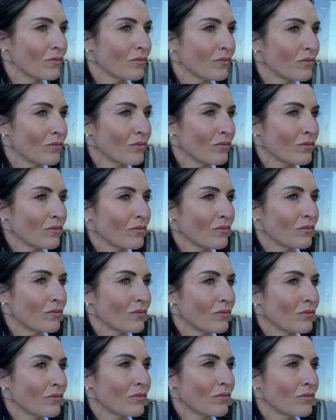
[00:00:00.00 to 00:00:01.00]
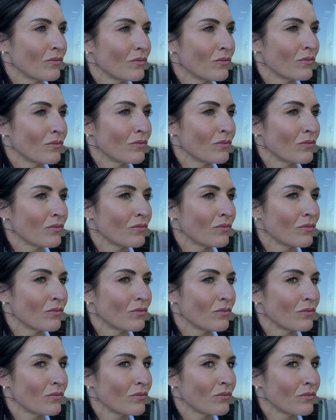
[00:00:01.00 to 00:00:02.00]

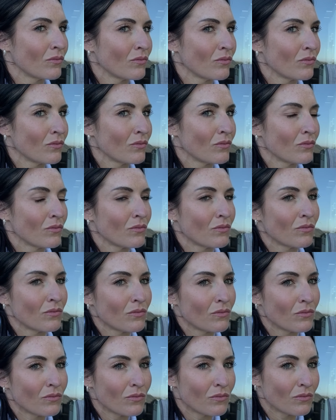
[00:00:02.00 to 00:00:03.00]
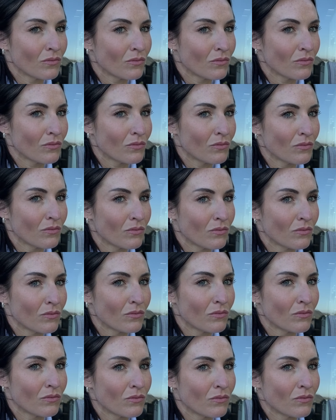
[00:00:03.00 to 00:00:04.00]

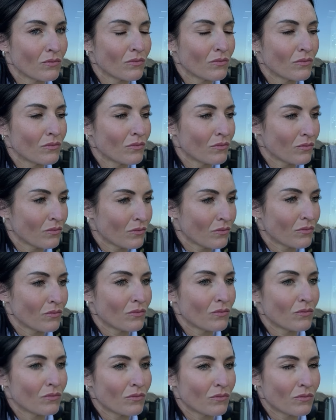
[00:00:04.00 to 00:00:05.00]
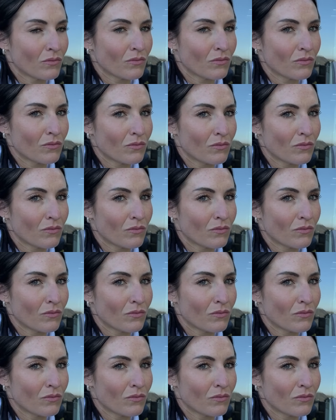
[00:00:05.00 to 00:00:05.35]
[no speech]